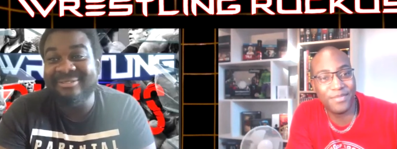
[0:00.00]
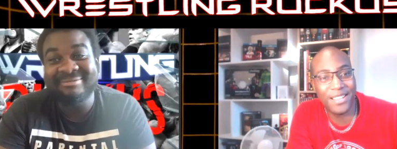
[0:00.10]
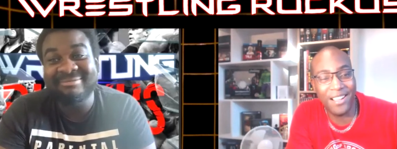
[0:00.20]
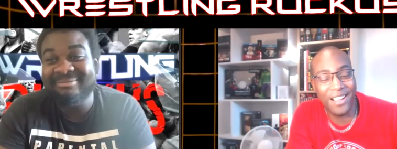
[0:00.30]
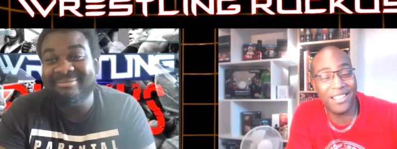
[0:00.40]

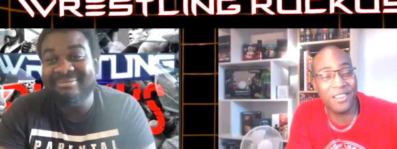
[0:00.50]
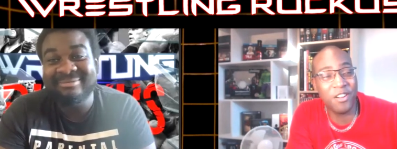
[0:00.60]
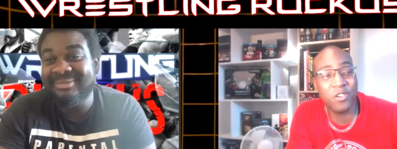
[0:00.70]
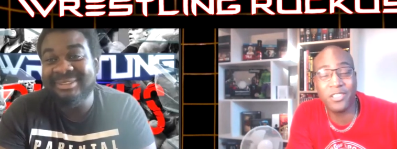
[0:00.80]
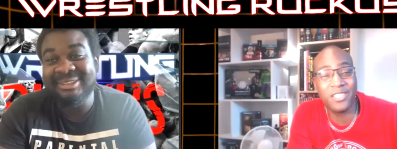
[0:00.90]
Speaker 1: I don't
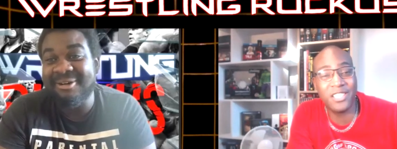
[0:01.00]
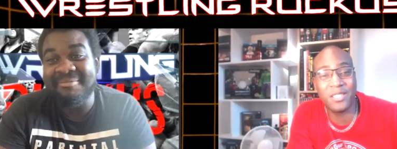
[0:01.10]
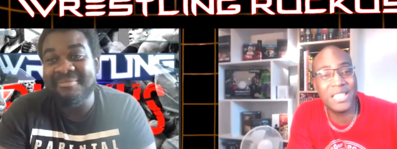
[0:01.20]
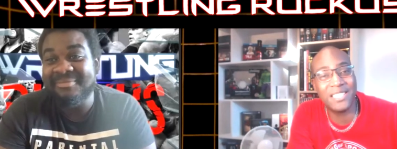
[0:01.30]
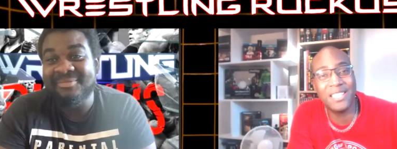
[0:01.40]
know because
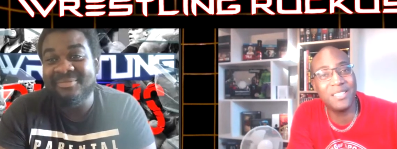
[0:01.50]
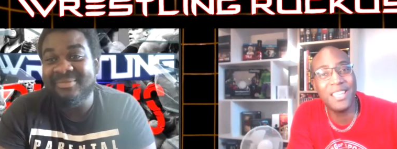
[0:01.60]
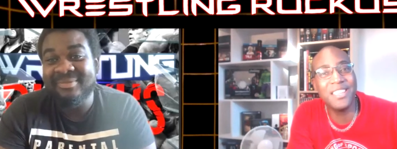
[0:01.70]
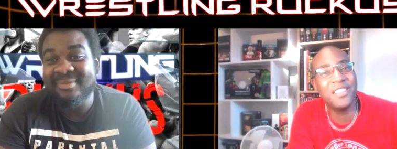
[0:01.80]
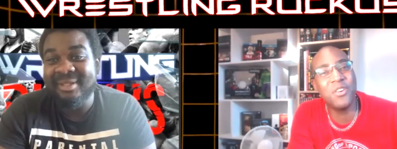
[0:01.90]
he, seems.
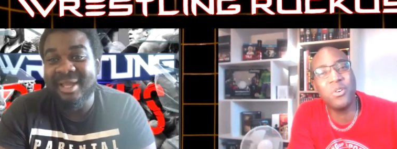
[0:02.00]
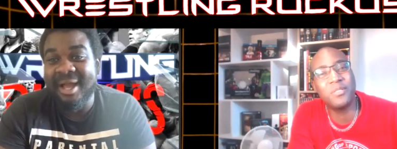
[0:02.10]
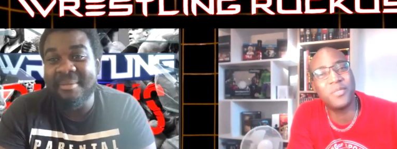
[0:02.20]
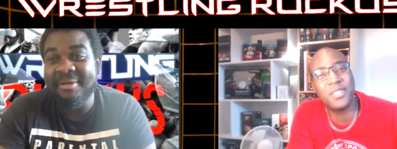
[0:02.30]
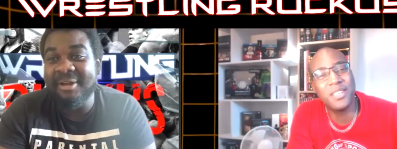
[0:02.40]
I mean,
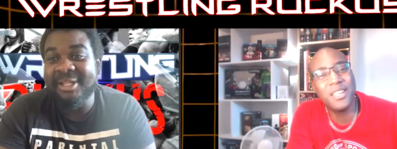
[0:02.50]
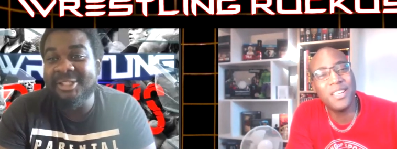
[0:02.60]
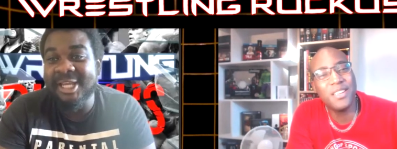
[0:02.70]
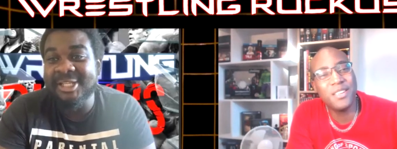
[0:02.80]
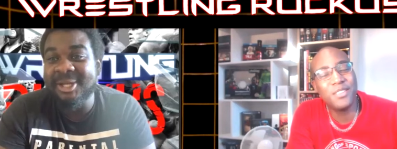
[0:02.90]
Ricochet's
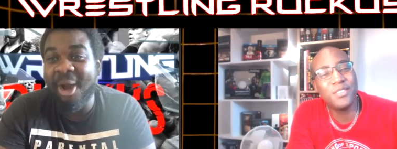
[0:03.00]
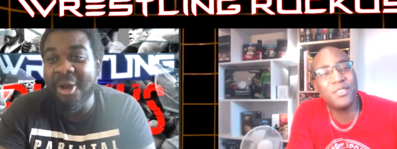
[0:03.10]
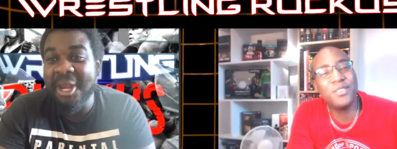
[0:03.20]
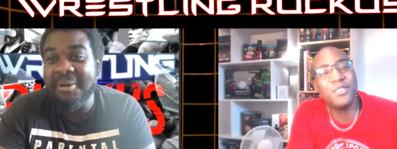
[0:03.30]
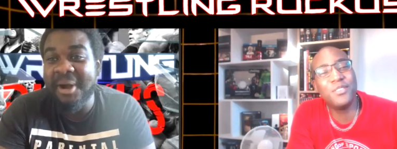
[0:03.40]
the only
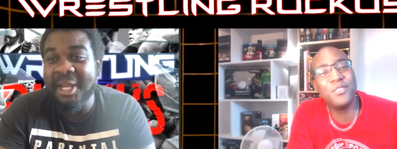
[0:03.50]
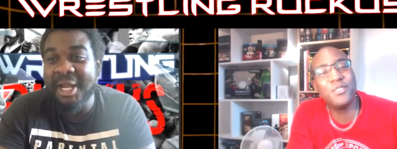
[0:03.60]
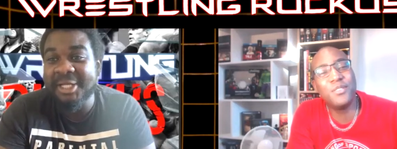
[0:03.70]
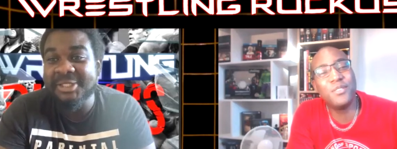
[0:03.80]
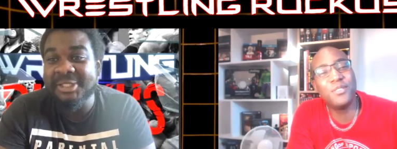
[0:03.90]
one that can
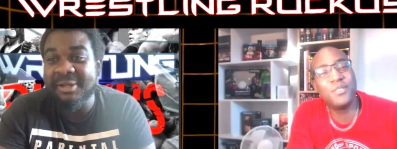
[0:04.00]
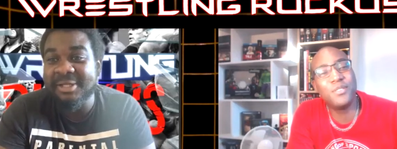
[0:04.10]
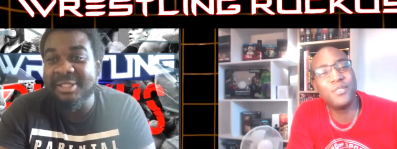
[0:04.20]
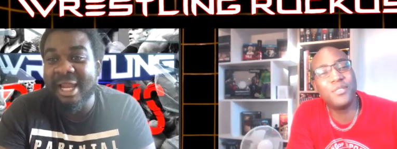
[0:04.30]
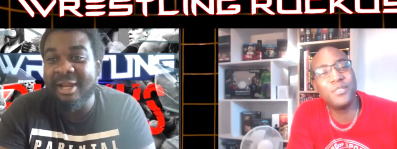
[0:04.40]
stand
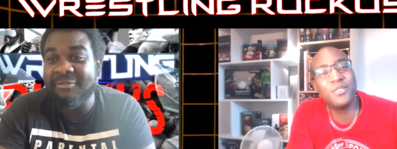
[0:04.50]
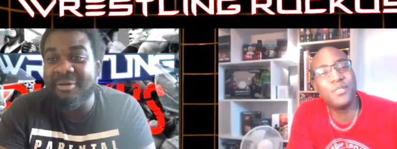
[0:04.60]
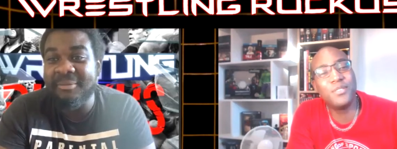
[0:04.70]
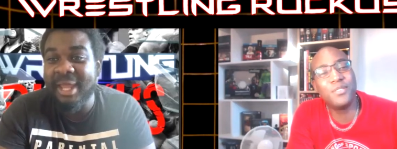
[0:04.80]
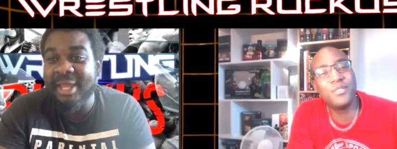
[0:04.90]
up for
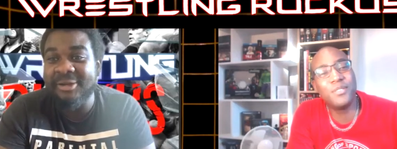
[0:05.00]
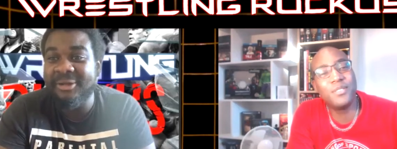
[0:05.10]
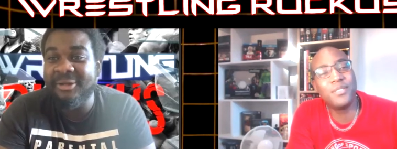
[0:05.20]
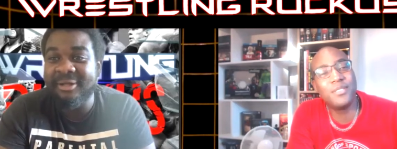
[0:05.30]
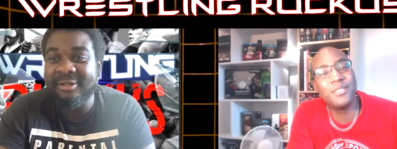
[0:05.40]
being
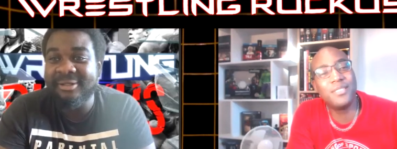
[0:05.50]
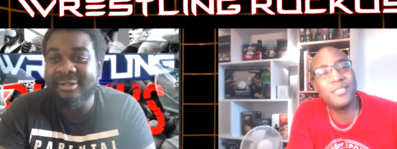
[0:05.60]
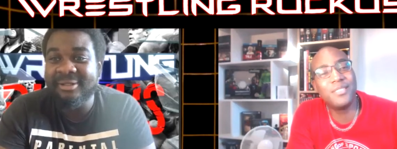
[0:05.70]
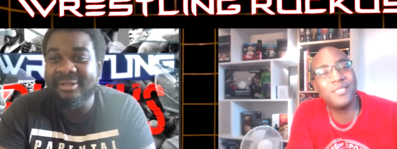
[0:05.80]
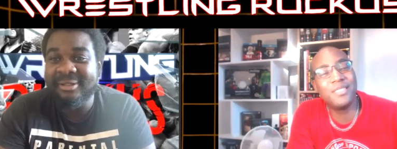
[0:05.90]
doing that.
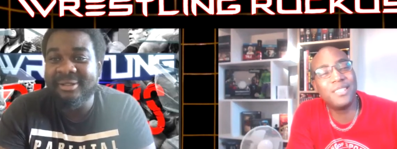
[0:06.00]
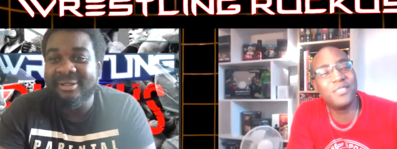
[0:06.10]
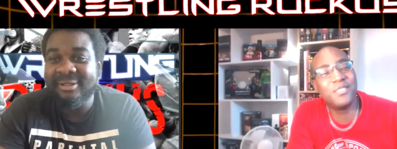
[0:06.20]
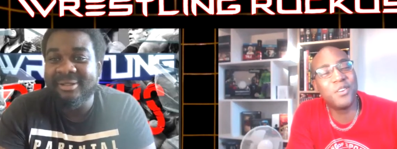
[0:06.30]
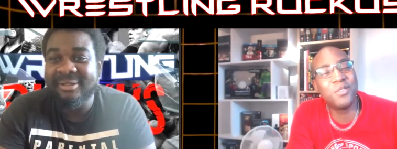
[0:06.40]

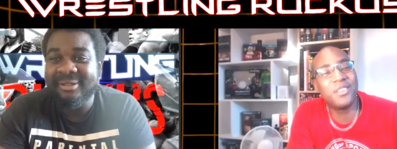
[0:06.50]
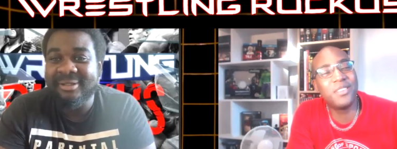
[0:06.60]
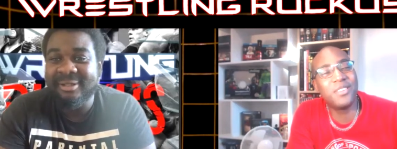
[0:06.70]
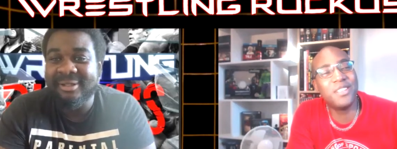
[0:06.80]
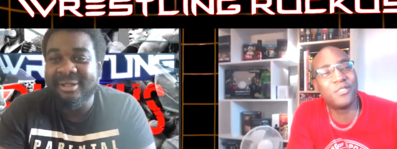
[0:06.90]
Speaker 2: You know
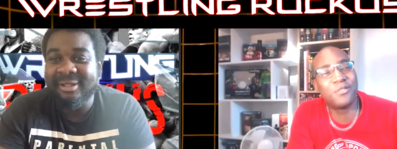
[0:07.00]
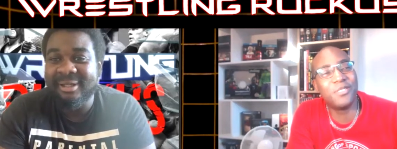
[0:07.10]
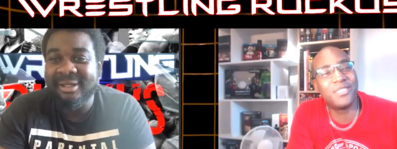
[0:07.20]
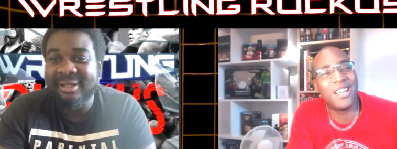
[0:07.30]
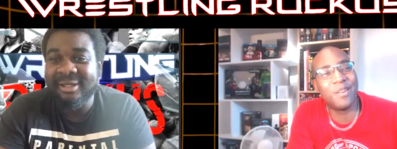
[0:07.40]
the
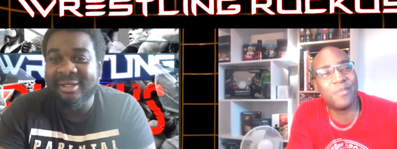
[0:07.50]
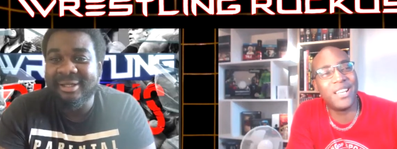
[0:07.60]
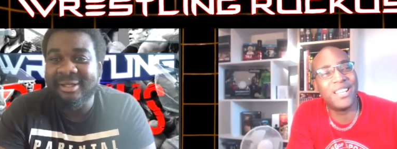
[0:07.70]
industry's like, man.